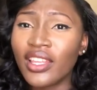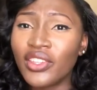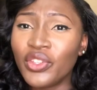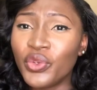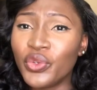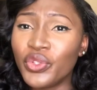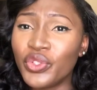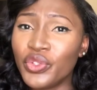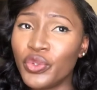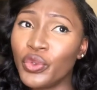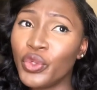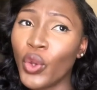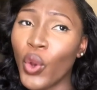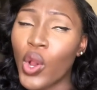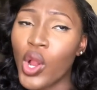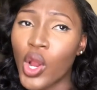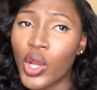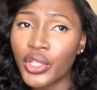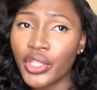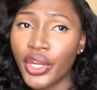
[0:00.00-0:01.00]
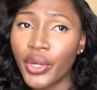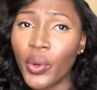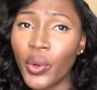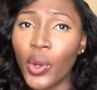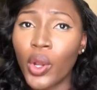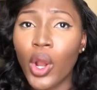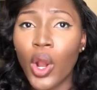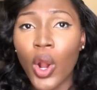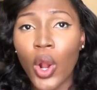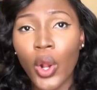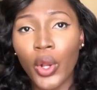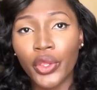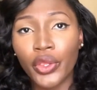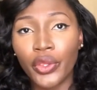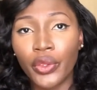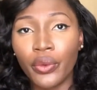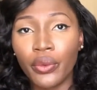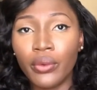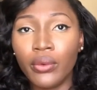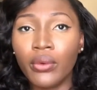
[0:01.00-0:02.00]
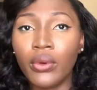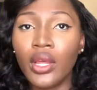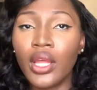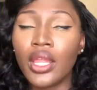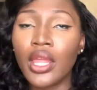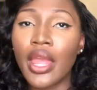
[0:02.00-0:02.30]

you don't, they don't call you,